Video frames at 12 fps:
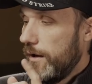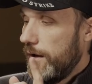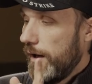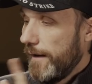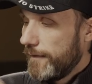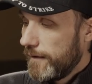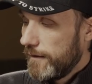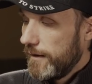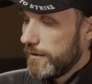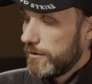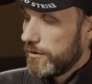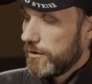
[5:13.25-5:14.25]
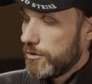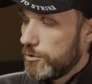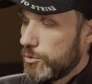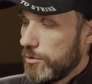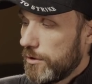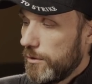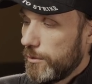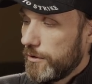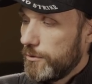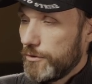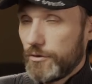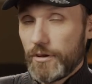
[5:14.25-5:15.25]
Uh, and then another cool
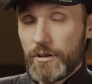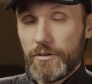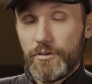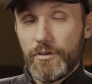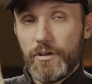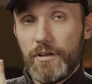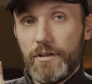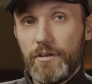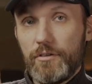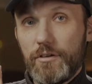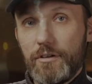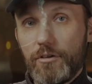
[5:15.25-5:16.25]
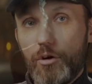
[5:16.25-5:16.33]
characteristic is uh, the